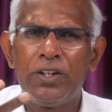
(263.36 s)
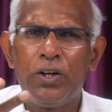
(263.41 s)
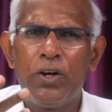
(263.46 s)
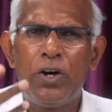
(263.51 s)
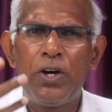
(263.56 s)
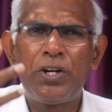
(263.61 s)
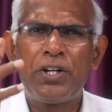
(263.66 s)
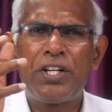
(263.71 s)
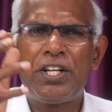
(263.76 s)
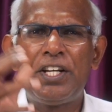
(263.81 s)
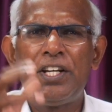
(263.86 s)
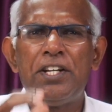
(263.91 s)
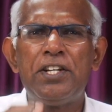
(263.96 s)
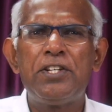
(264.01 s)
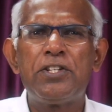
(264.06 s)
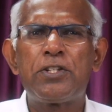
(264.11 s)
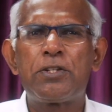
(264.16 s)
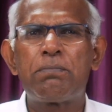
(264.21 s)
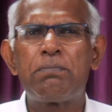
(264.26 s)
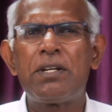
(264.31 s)
or he
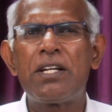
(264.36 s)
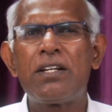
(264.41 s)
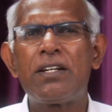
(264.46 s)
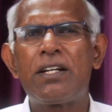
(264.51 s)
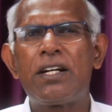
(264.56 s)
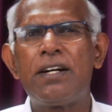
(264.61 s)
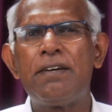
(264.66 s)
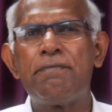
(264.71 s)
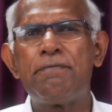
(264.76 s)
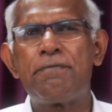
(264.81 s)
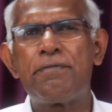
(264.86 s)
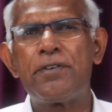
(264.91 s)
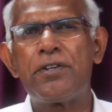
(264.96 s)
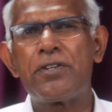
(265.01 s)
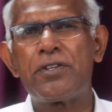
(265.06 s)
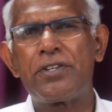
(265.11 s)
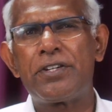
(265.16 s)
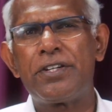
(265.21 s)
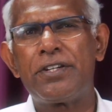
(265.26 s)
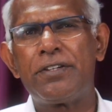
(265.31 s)
is being
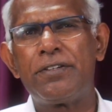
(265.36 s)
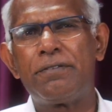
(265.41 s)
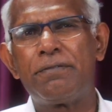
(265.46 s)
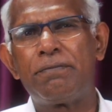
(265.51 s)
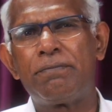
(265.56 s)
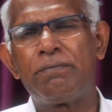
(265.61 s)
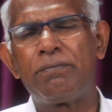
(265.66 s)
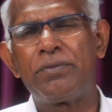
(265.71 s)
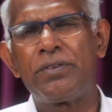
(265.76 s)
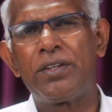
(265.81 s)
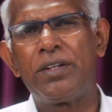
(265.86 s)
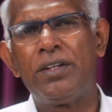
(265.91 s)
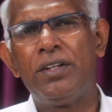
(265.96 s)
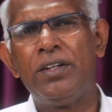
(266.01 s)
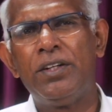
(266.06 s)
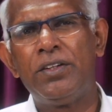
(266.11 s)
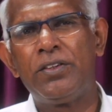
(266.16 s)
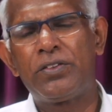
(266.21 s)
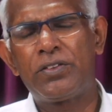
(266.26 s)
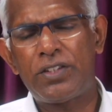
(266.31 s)
comforted.
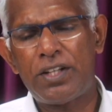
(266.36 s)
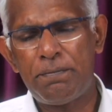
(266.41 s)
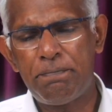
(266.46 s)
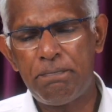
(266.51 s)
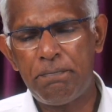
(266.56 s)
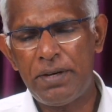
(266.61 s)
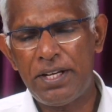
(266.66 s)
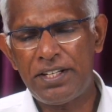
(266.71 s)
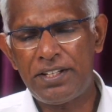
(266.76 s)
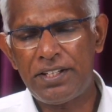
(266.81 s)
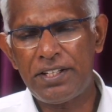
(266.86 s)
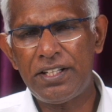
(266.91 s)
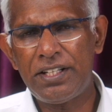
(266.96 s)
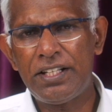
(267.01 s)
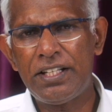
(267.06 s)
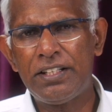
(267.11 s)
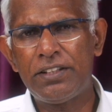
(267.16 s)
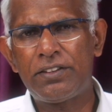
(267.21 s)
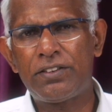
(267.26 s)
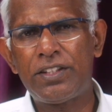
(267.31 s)
Some
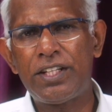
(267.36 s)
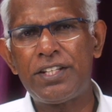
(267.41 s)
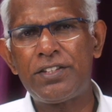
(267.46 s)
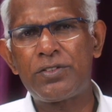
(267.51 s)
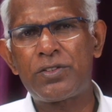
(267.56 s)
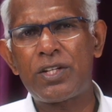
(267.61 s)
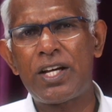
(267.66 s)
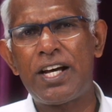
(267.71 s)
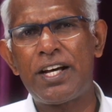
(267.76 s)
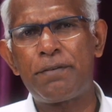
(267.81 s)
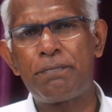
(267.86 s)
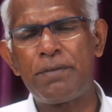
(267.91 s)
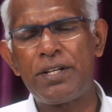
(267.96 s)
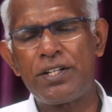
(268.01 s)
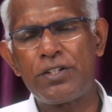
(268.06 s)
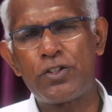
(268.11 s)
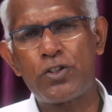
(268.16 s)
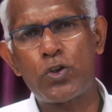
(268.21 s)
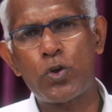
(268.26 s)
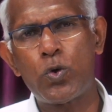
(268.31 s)
material things are
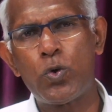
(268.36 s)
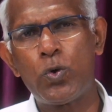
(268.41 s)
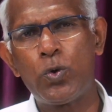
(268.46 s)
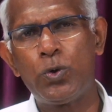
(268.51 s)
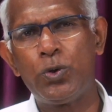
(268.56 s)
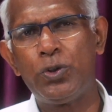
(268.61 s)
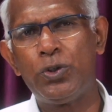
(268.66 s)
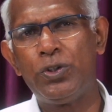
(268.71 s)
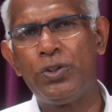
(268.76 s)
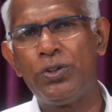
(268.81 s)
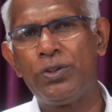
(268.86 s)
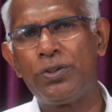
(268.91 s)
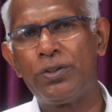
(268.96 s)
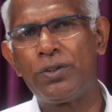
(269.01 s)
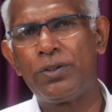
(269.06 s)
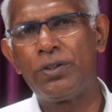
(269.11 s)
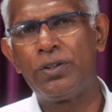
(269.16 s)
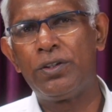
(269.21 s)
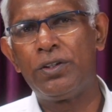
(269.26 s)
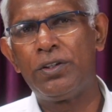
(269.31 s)
being told.
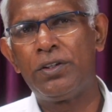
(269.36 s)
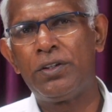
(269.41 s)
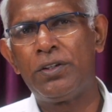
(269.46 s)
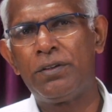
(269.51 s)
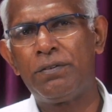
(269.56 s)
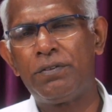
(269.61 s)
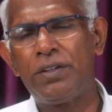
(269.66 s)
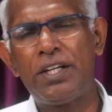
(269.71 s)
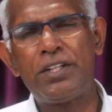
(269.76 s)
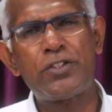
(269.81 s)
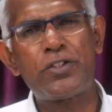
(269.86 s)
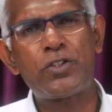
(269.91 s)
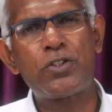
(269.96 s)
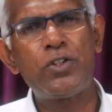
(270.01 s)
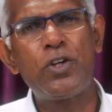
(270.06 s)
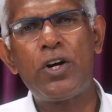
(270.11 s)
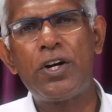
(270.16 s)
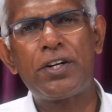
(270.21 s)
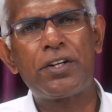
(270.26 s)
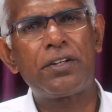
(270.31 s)
That's
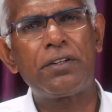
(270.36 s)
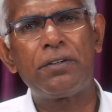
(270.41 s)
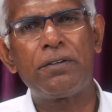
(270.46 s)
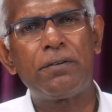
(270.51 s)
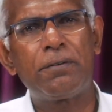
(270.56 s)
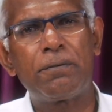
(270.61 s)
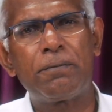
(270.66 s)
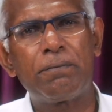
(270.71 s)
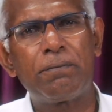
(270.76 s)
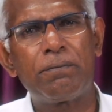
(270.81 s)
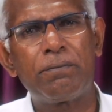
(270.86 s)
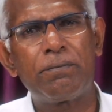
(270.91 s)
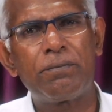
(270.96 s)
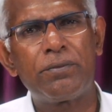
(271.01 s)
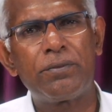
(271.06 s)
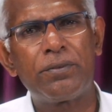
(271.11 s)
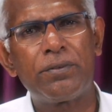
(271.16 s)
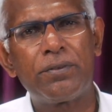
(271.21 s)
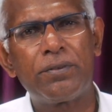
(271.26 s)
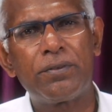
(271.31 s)
not
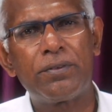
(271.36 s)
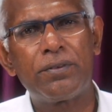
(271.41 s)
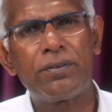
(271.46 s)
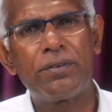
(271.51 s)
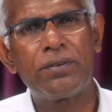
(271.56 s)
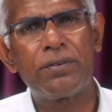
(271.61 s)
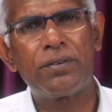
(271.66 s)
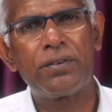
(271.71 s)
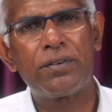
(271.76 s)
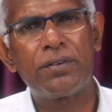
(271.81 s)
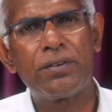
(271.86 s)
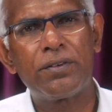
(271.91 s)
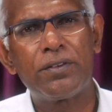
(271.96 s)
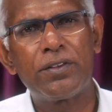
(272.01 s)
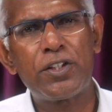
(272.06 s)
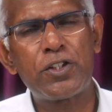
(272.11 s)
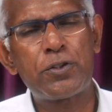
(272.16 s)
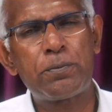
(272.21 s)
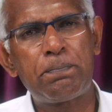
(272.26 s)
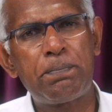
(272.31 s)

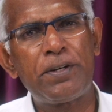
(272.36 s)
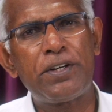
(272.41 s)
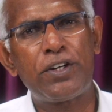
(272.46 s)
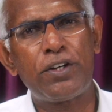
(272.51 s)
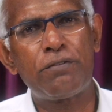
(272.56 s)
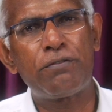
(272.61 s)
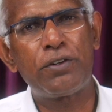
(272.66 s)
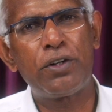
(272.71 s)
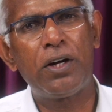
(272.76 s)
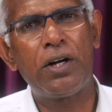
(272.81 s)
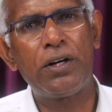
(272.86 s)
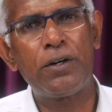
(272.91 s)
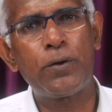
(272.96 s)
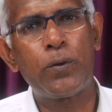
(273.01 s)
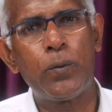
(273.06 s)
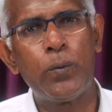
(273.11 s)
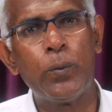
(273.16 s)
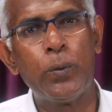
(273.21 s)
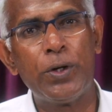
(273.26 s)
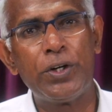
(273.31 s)
the Spirit of
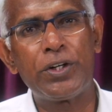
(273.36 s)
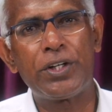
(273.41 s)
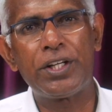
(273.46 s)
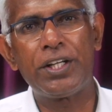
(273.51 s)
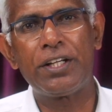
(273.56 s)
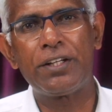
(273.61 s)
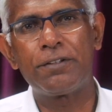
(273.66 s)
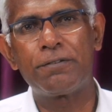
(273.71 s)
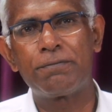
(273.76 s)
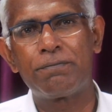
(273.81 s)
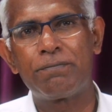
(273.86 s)
God working.